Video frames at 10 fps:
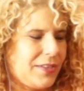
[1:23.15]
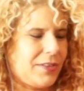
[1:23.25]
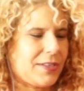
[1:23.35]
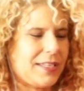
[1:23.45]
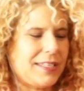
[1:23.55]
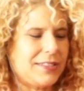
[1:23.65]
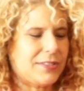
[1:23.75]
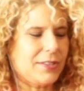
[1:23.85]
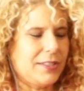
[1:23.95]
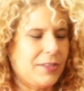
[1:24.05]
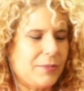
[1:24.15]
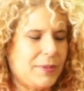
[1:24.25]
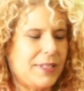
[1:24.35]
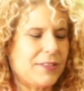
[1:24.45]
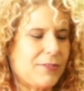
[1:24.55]
Okay, so a little
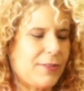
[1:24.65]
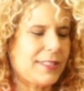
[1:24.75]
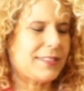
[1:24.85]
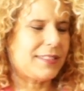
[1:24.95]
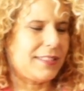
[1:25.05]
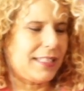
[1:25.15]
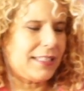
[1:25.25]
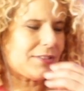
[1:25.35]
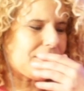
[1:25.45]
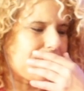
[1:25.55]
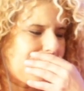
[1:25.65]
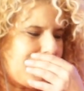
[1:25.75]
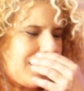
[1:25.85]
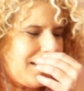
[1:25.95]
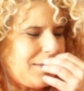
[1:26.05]
bit like Frank
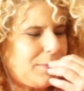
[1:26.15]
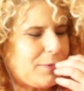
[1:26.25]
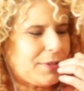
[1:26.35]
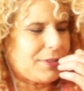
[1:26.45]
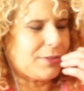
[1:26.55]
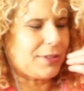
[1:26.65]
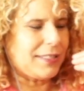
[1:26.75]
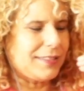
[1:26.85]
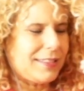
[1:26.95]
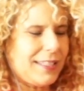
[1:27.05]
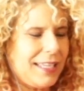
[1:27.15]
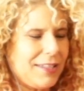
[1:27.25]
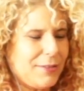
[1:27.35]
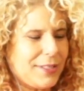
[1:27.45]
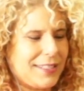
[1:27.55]
Sinatra. Un poquito
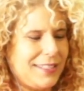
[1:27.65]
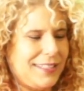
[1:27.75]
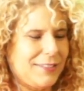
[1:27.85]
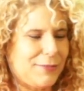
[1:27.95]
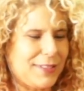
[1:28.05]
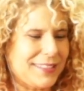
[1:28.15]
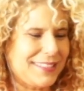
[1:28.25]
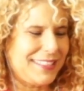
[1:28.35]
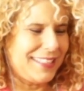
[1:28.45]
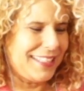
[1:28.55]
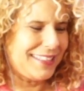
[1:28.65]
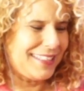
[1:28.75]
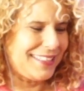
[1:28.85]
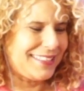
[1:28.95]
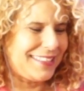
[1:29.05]
cantado aquí de Frank
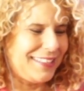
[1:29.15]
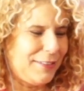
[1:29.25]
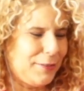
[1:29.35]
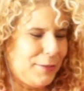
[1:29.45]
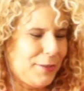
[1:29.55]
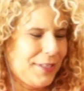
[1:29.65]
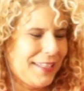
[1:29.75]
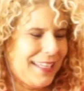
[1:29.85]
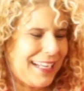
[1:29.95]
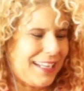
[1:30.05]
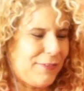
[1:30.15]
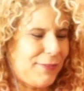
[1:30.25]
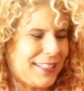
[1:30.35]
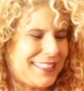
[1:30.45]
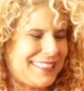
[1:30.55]
Sinatra, estilo
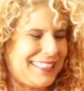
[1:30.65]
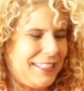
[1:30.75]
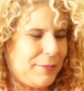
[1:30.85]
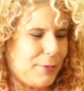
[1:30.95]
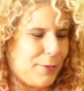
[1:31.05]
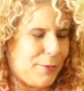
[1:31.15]
reflexivo.